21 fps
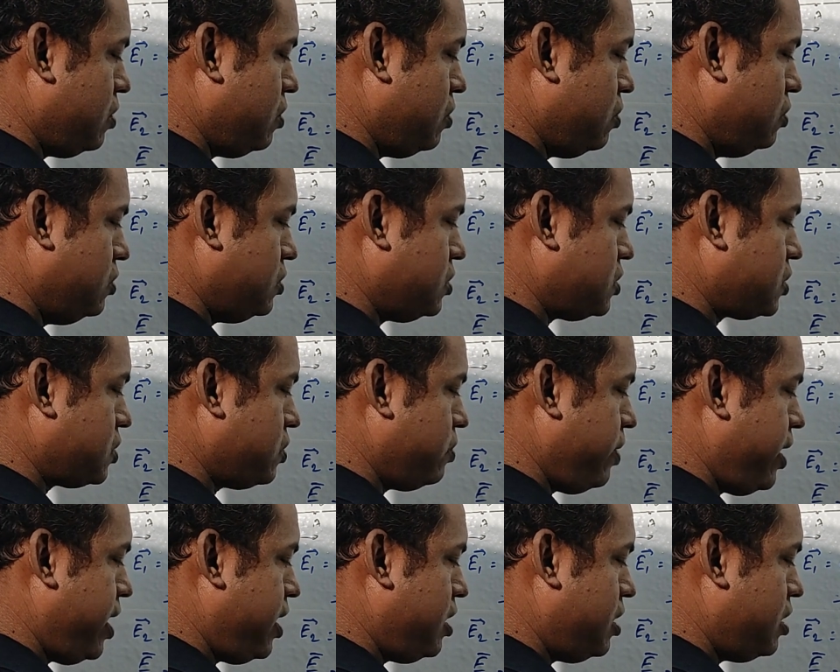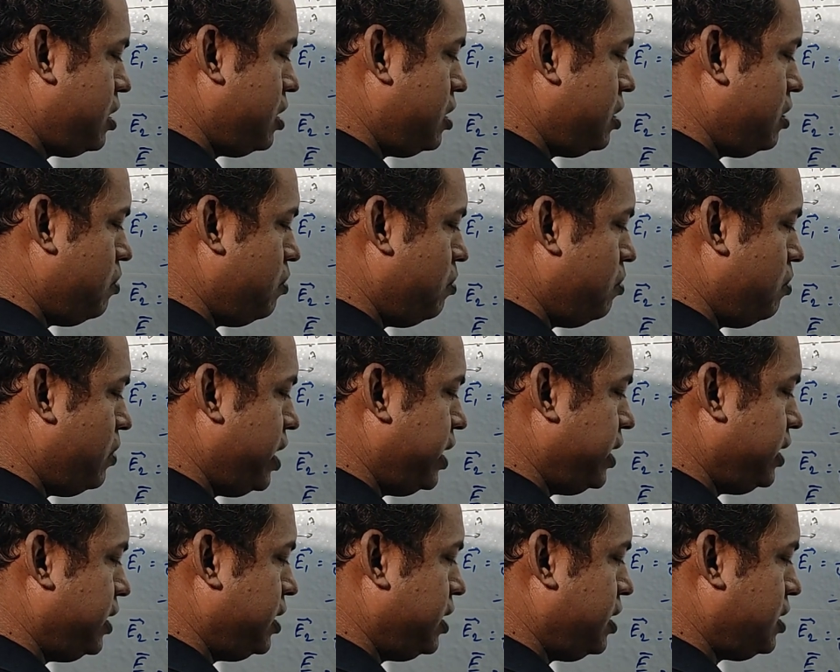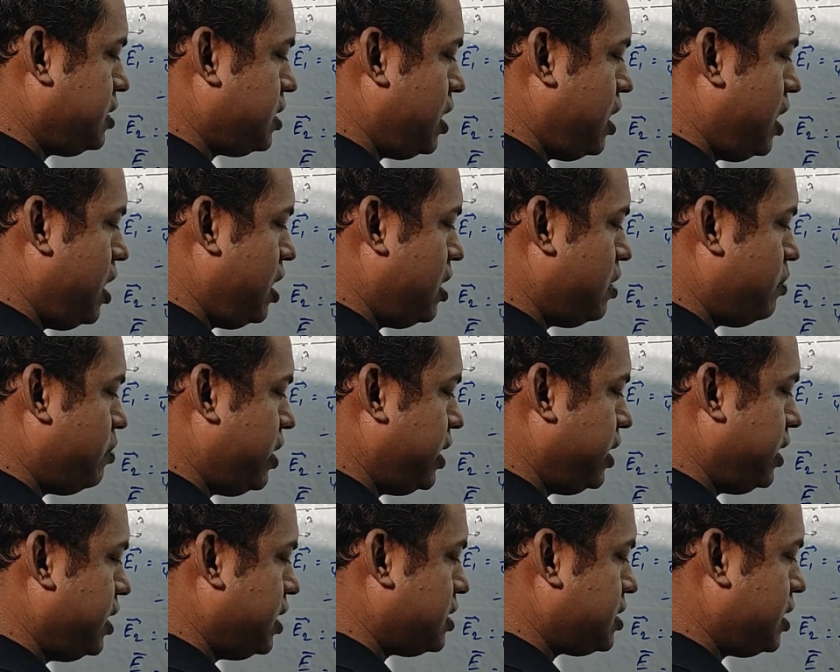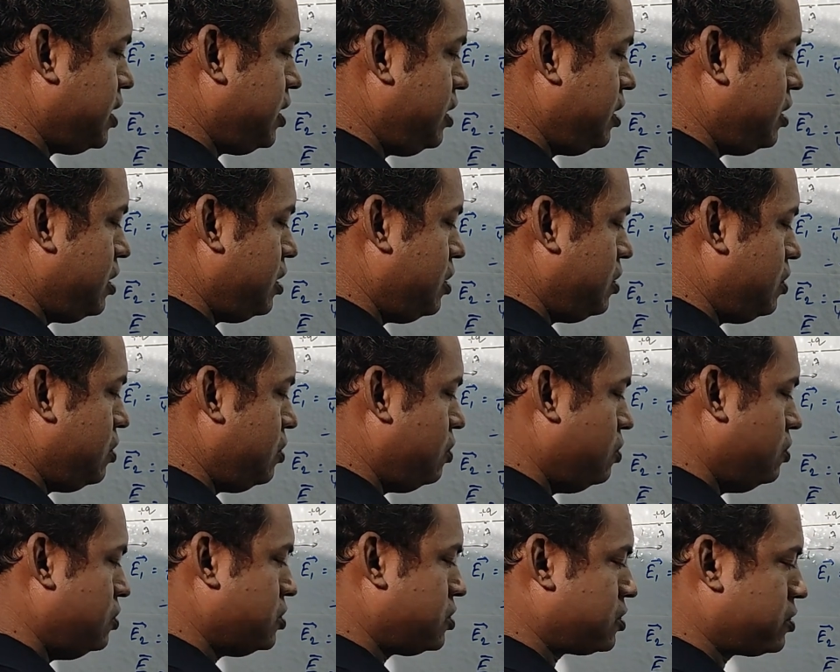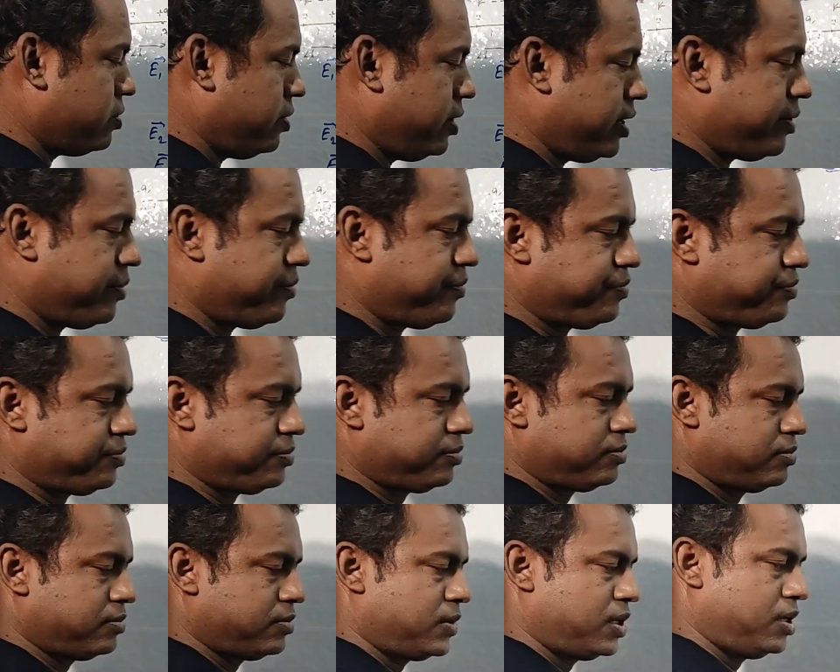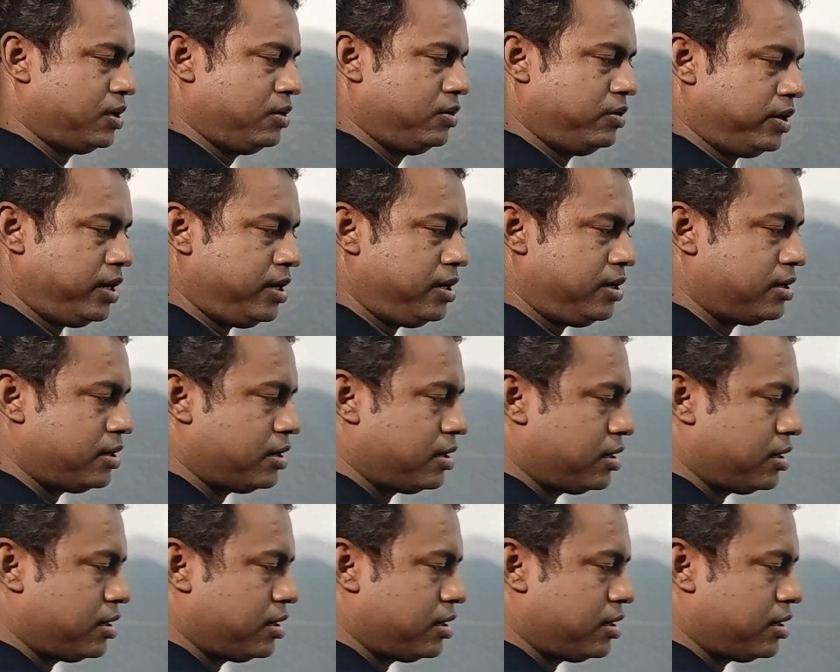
whole square minus R minus L whole square. Okay.